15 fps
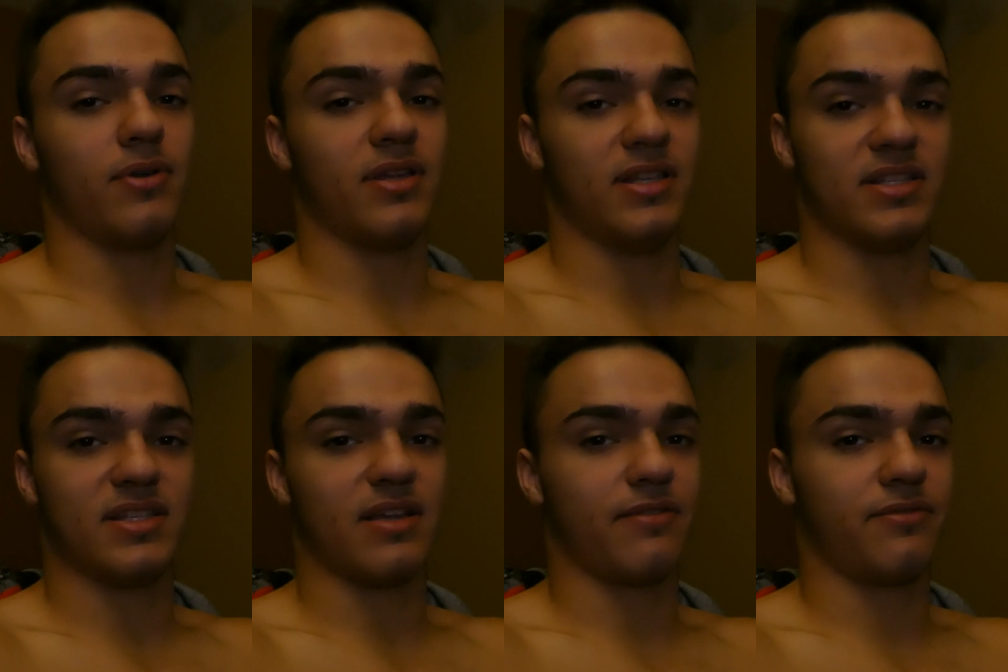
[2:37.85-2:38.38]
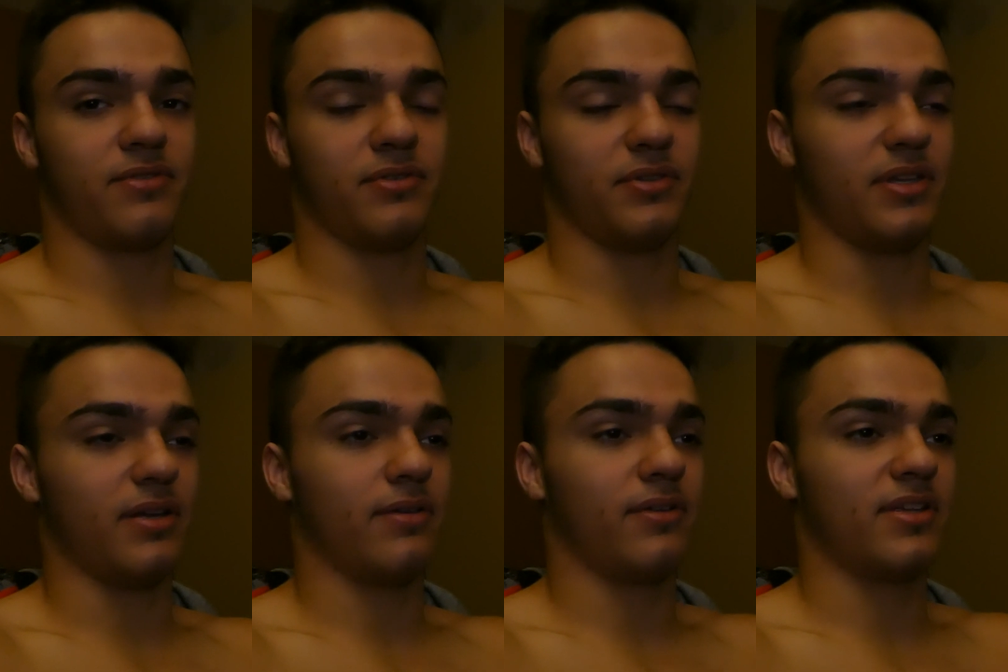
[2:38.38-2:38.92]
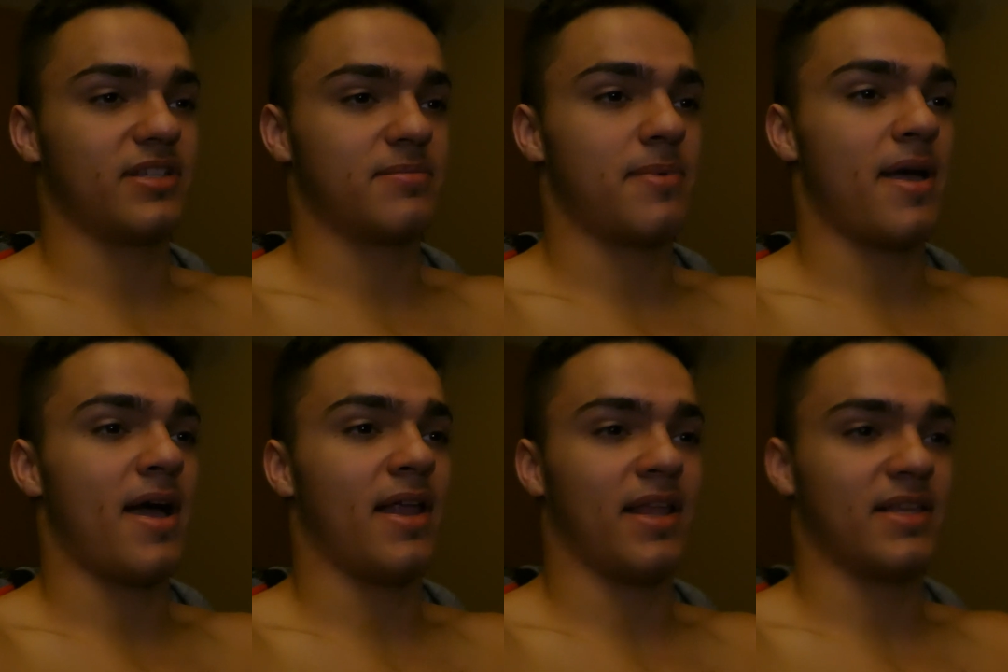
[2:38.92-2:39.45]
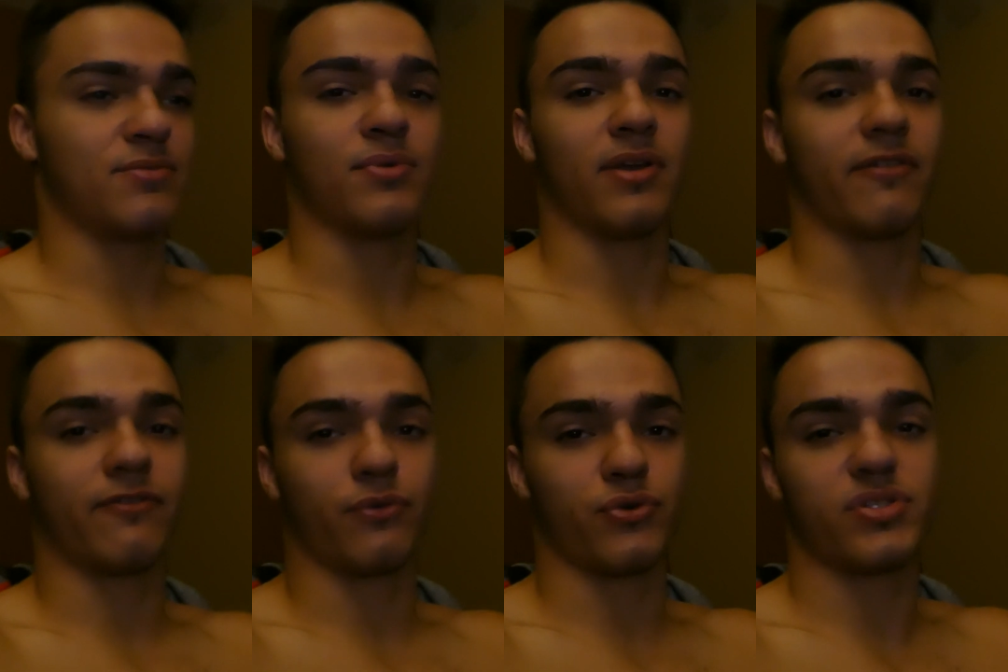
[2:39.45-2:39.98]
It does not feel nearly as bad as when I
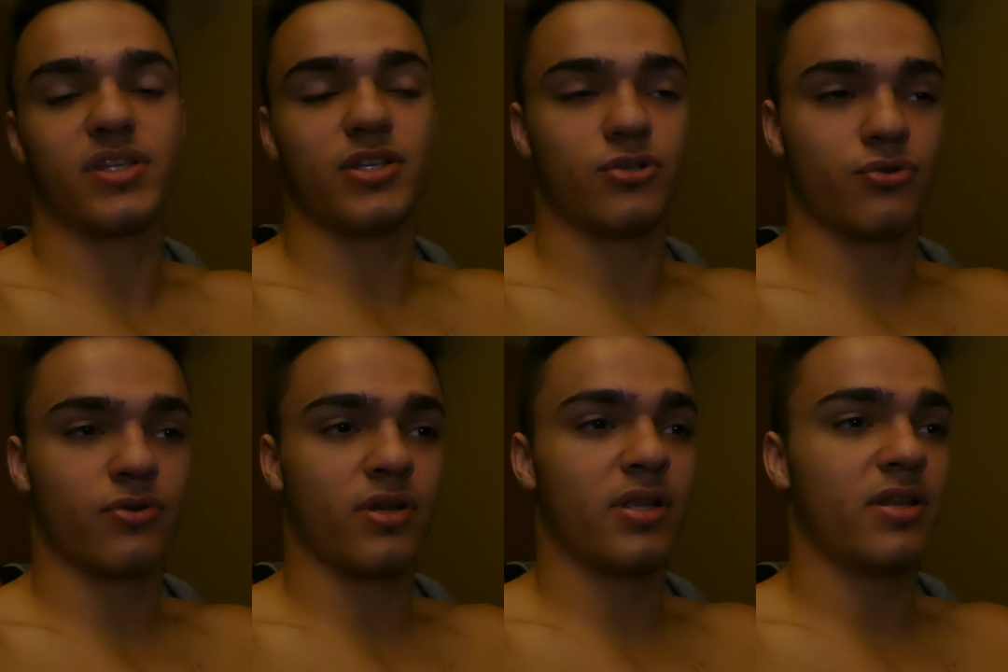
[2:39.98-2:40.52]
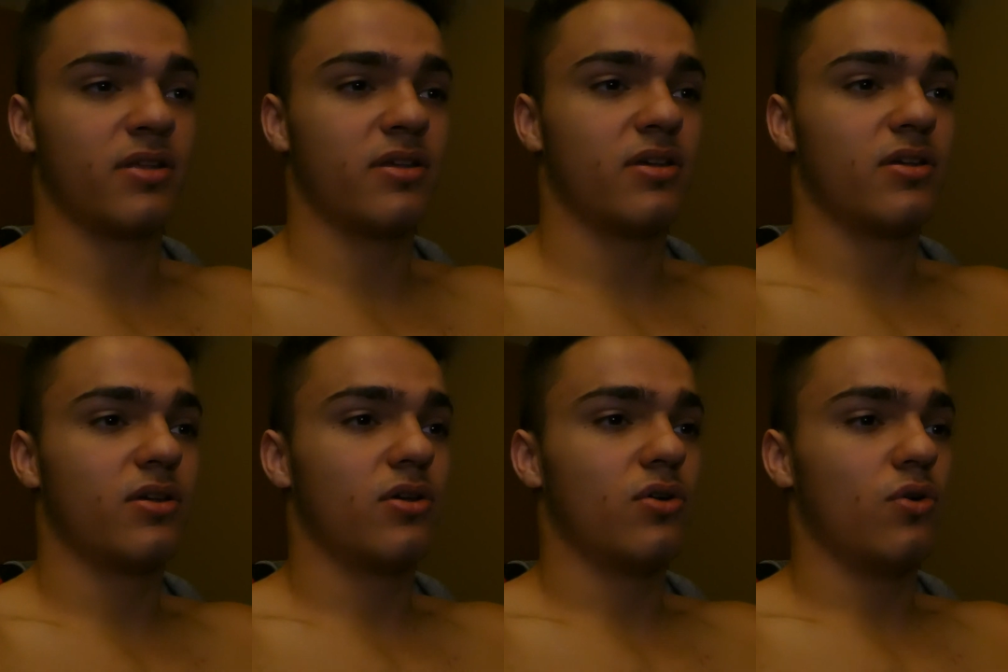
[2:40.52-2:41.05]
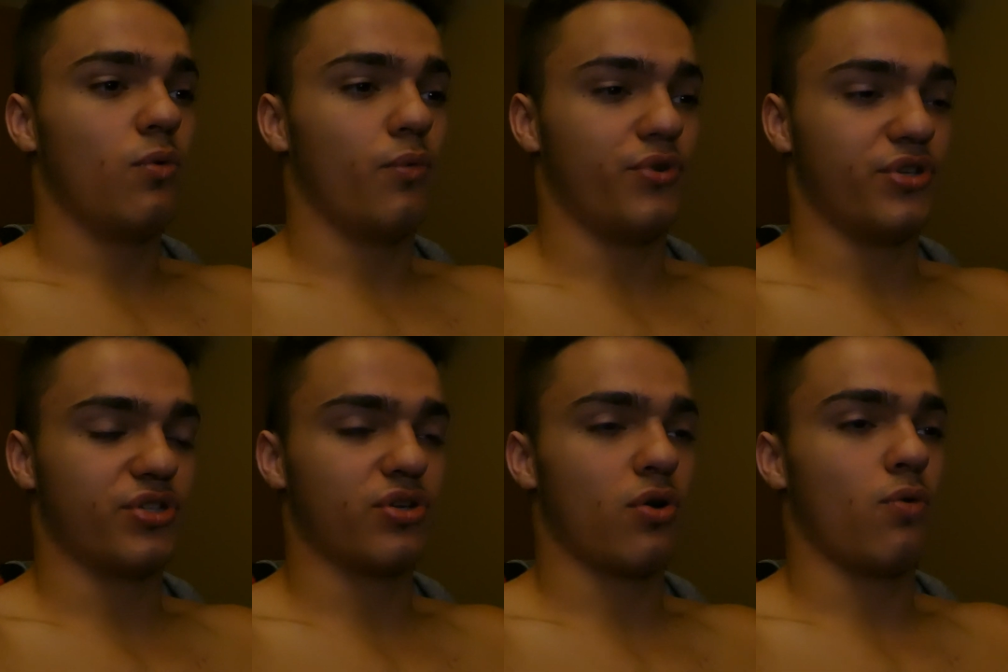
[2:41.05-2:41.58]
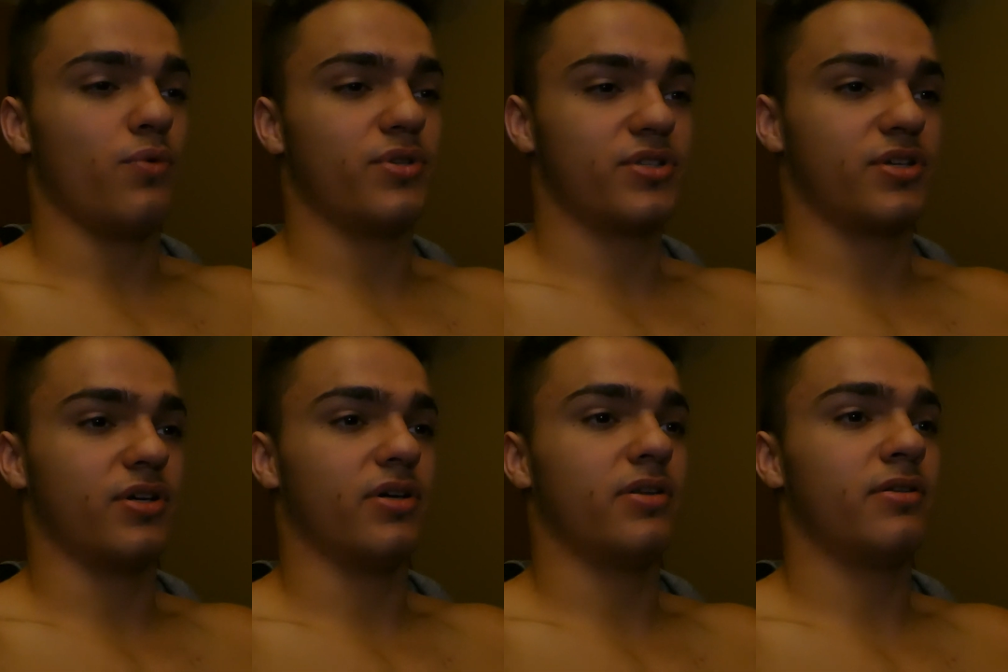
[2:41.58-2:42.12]
first injured it, which is always
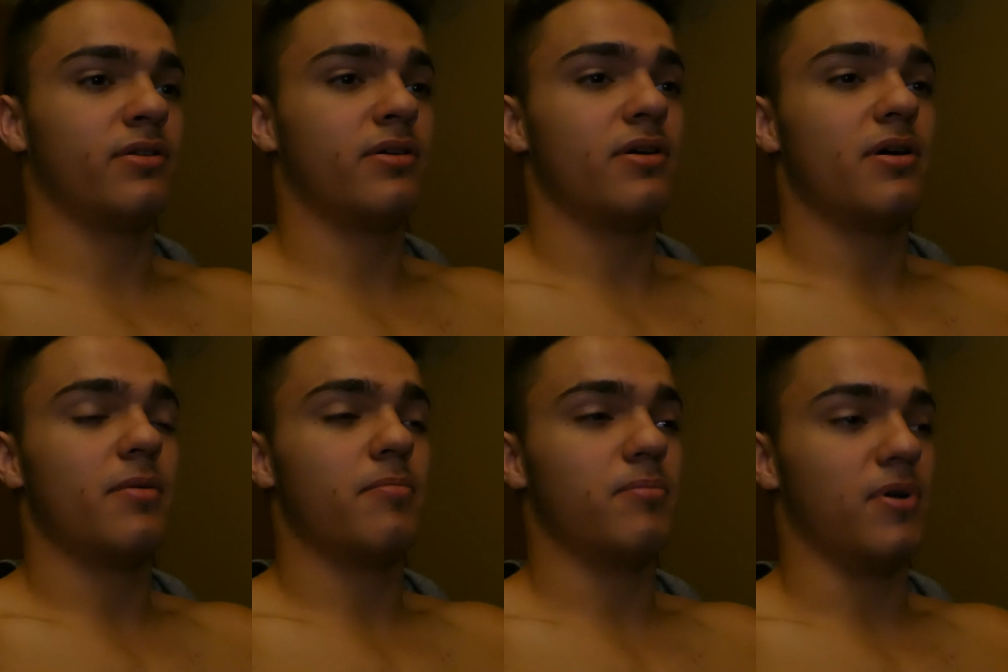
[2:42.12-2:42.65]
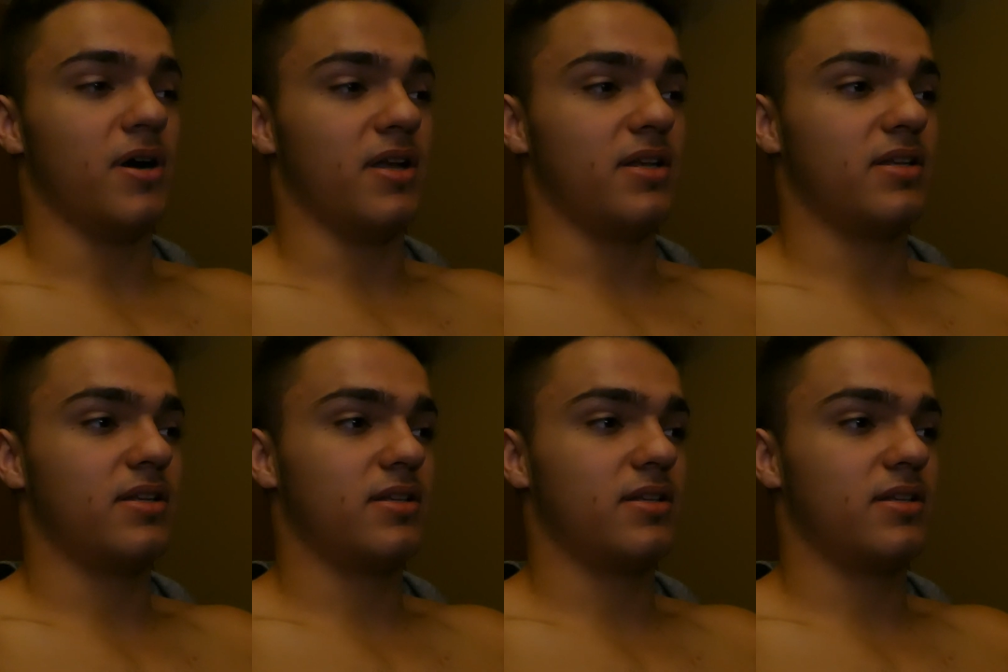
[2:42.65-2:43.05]
good. But